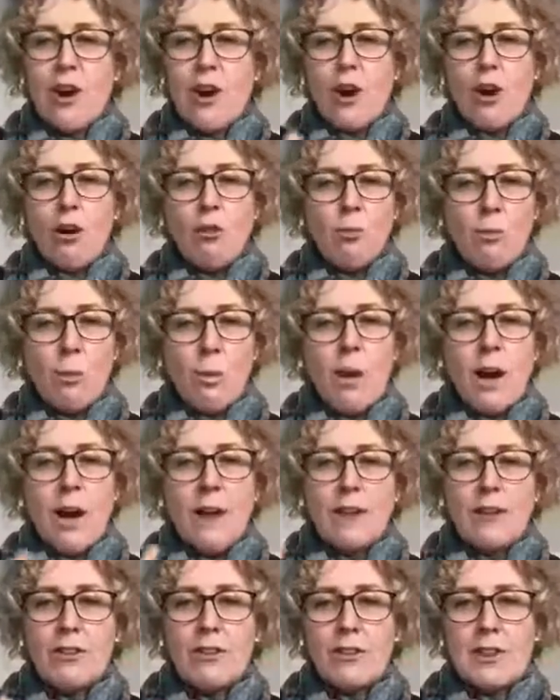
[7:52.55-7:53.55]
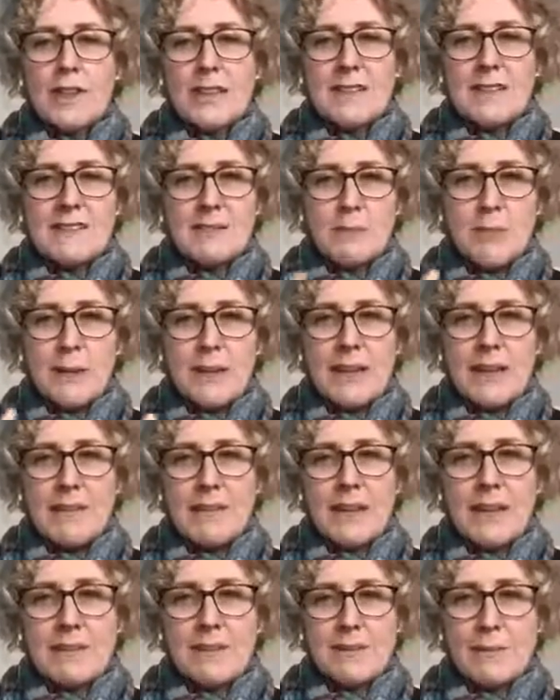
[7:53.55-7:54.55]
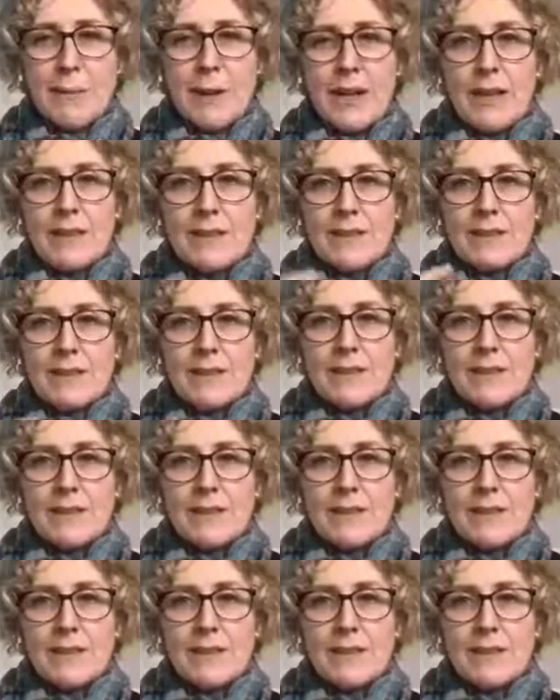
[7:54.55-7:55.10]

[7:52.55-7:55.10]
of why you need to be in that space.